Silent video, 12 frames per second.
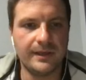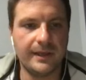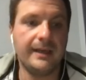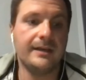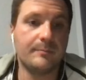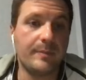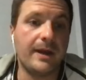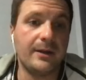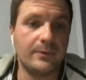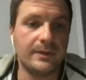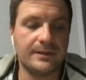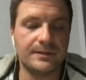and a bye
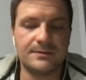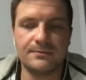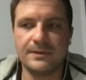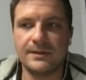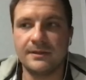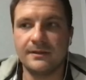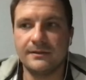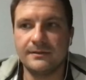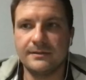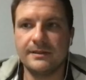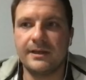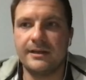week this week
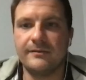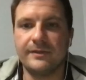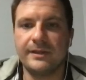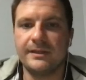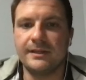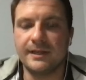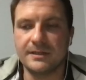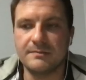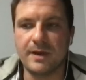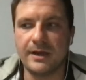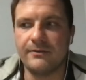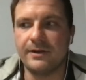to kind of like get his
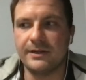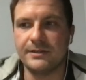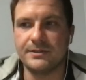mind right and